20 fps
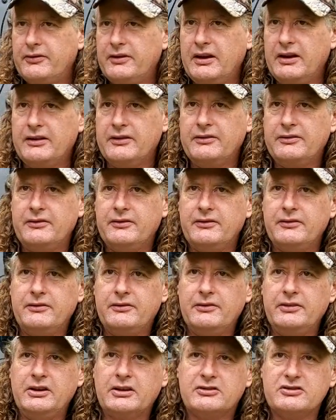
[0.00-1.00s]
That
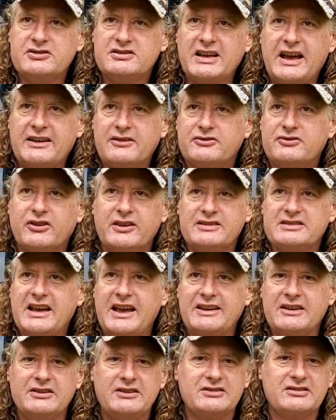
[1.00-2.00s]
you could try
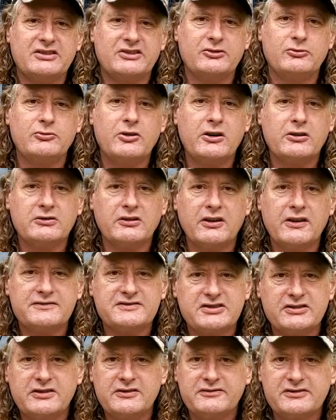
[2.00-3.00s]
taking it to the Wildlife
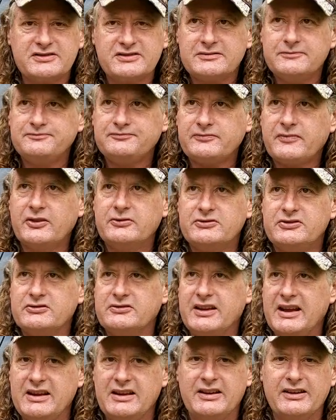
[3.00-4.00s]
Service, which
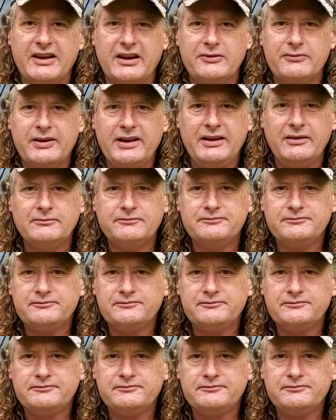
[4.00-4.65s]
will get you nowhere.